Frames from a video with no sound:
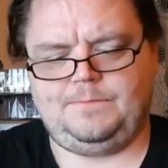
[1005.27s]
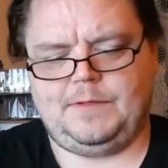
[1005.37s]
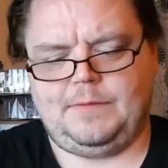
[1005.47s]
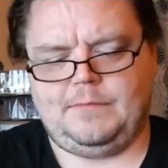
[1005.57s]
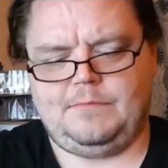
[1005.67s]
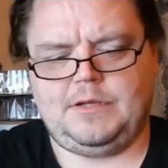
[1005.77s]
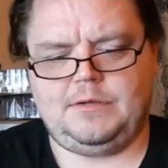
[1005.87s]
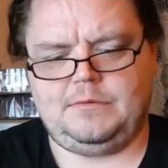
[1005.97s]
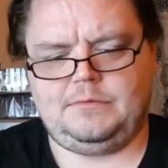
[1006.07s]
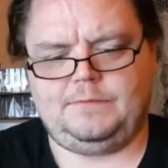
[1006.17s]
flip them
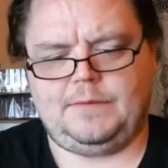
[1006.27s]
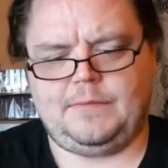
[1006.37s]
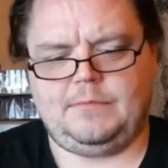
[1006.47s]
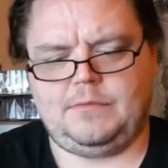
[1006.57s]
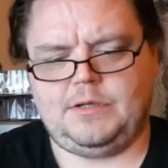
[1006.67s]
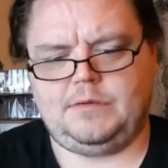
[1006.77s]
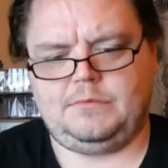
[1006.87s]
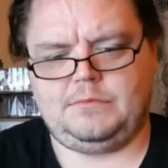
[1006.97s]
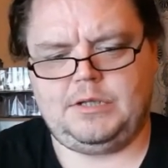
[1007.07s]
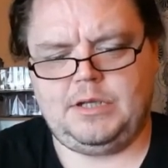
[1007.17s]

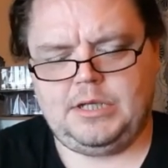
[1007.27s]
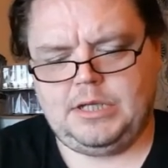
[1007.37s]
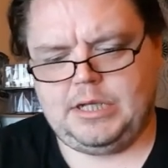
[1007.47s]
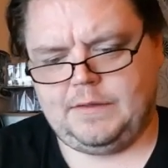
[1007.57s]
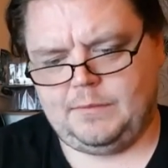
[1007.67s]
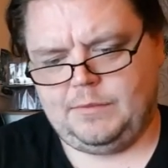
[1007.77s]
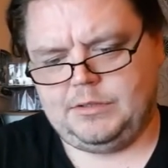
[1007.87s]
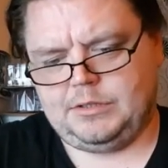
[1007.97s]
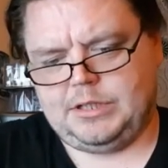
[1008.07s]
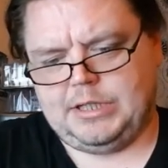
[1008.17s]
round, and then we
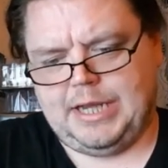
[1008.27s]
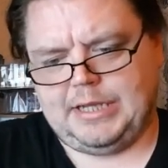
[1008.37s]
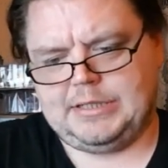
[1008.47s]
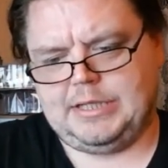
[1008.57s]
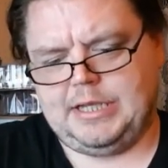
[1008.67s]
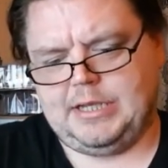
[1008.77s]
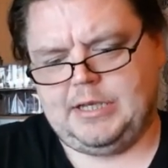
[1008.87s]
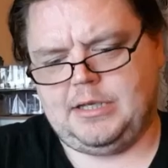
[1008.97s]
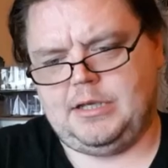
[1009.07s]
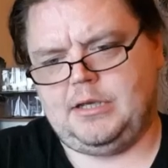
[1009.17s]
just connect
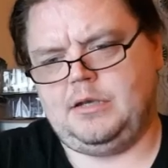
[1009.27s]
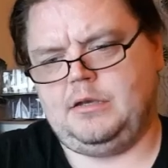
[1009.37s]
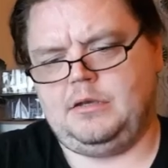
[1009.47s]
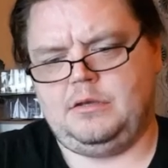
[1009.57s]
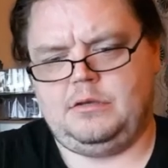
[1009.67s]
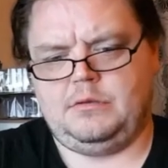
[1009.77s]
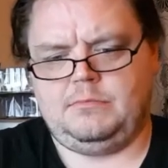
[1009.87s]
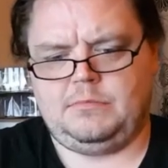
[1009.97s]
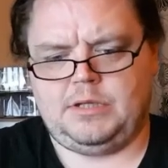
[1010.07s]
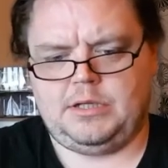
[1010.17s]

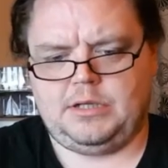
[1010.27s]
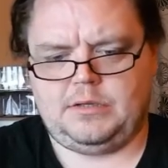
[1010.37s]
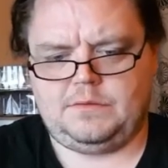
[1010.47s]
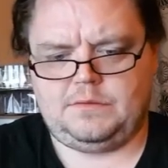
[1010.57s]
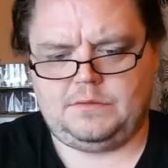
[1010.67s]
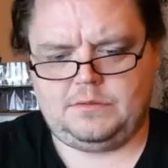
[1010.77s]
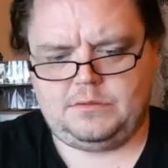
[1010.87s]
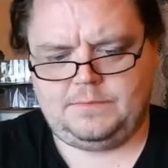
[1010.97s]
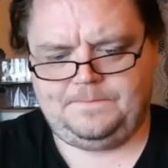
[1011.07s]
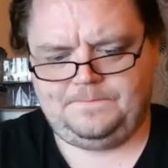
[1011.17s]
him like
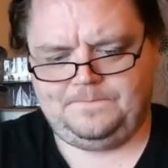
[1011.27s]
so.